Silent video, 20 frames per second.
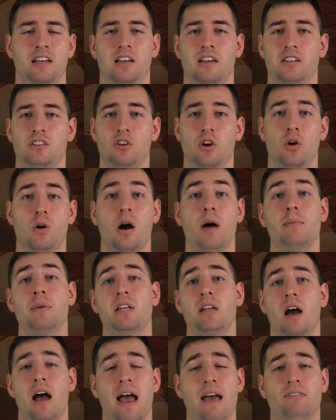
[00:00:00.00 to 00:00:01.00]
So I
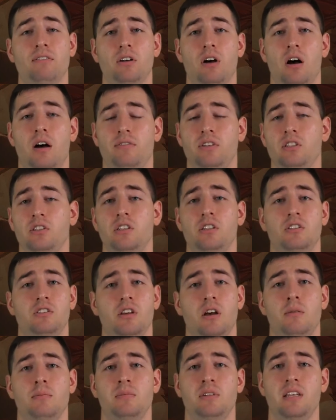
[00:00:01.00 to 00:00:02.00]
mean, I have obviously
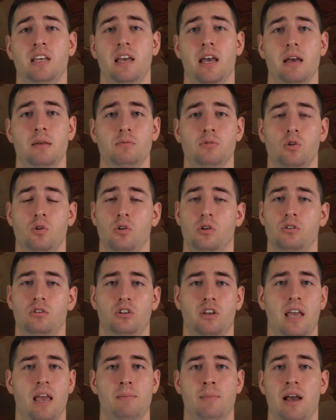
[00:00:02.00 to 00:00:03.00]
some DMs or
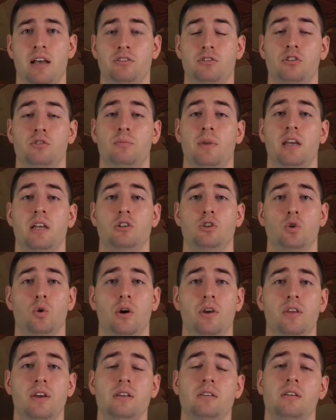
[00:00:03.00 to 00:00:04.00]
game masters may
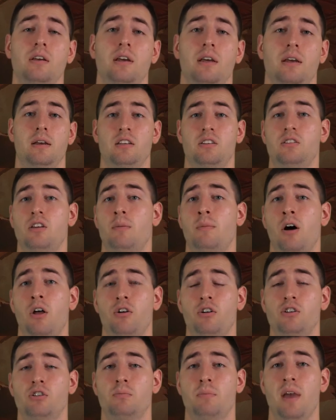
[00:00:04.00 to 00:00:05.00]
enjoy this, some
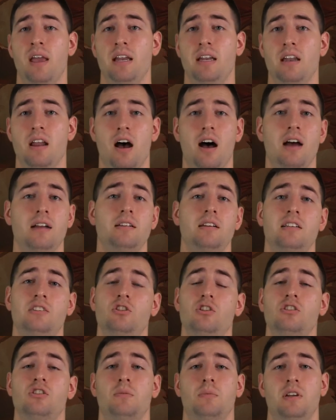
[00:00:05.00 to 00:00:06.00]
others may not. It's
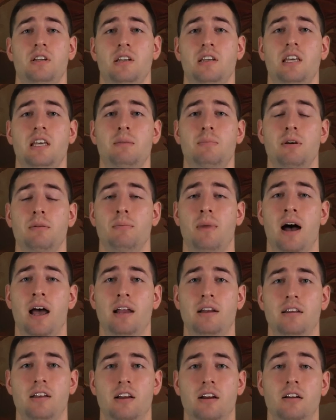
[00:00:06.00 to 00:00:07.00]
just something to keep in
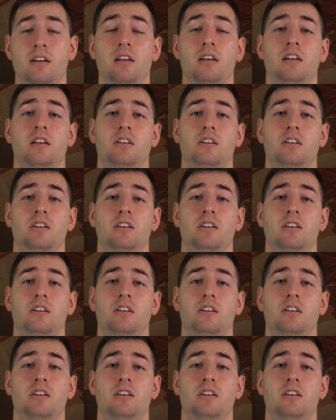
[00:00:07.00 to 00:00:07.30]
mind here.